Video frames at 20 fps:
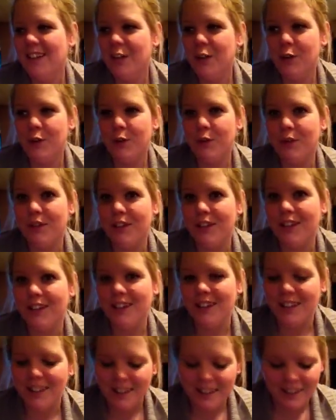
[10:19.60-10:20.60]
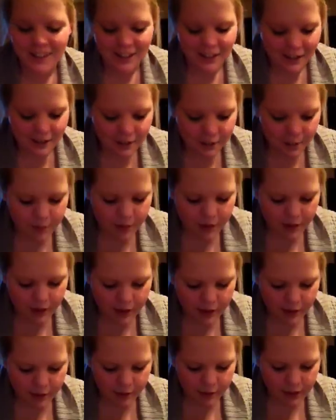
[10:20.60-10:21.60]
Hopefully. But,
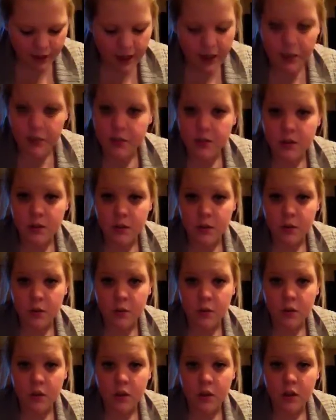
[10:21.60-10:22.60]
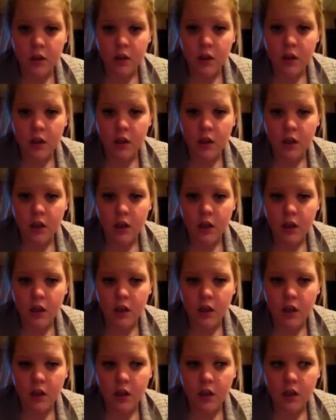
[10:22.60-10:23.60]
um, yeah, so
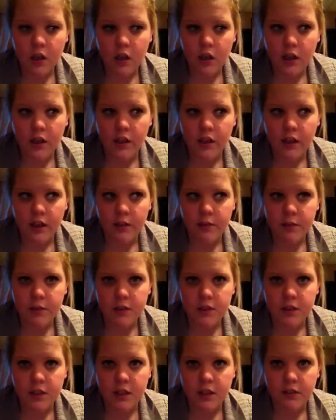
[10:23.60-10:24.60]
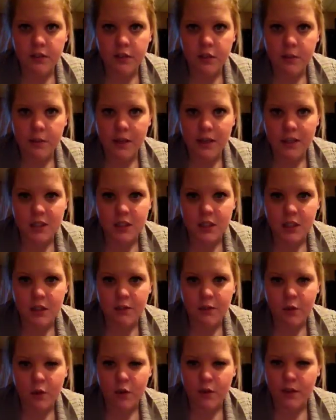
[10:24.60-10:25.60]
I think I've been saying for the past, like,
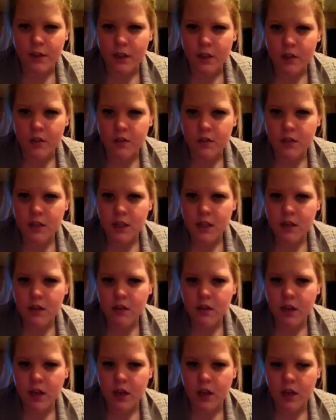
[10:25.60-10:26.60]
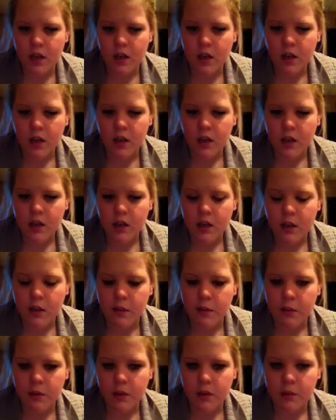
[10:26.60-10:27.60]
four videos now that
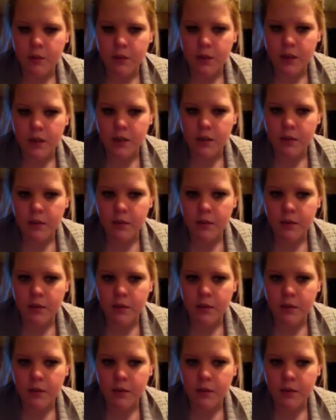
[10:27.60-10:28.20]
I'm going to be